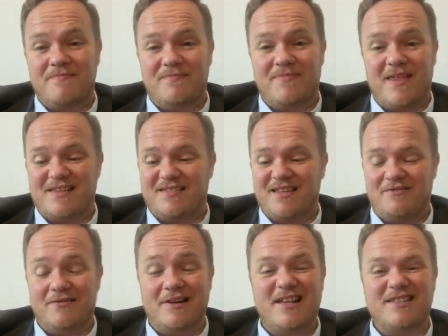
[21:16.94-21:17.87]
That's it
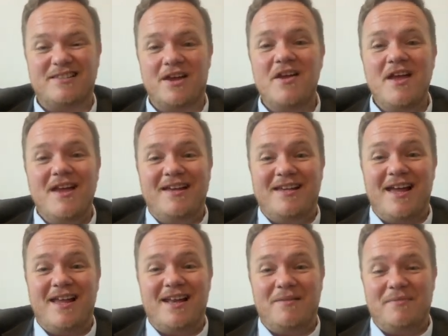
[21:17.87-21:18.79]
really. So
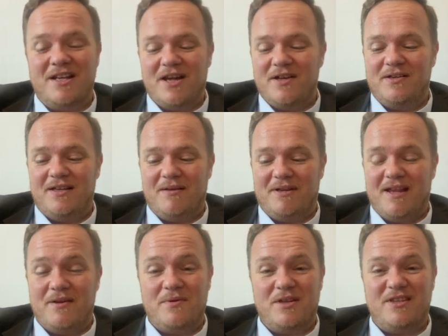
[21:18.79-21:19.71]
yeah, let me know
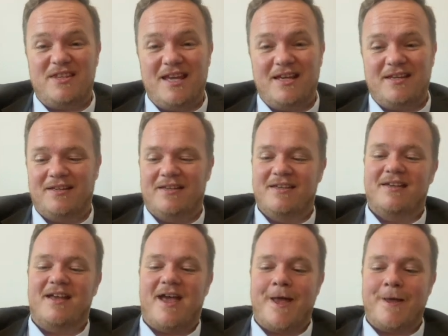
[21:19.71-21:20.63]
what you think.
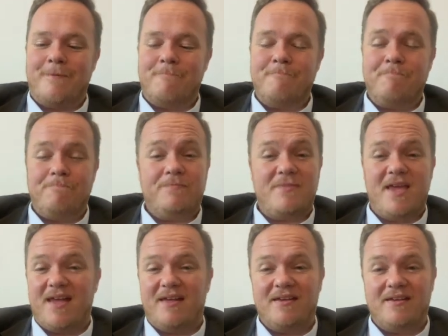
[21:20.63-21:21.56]

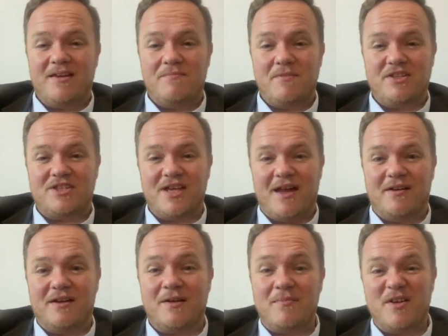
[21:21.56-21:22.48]
Yeah, give me a shout,
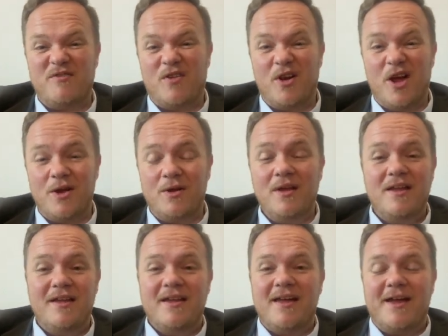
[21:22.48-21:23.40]
give me a follow,
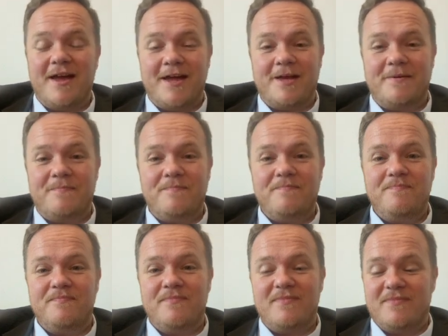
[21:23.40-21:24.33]

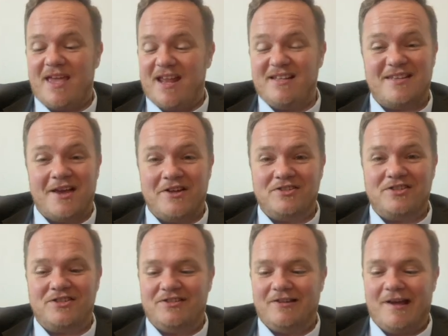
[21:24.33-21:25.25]
get in
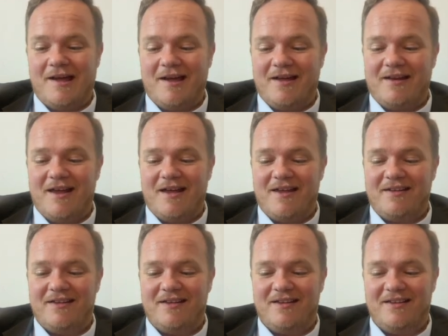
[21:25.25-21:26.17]
touch, and
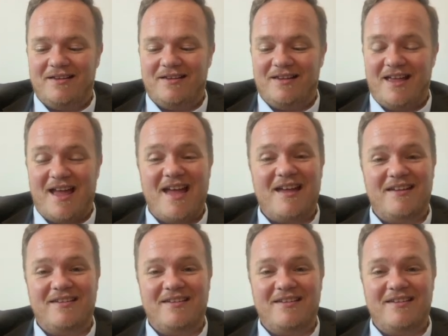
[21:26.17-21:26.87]
yeah,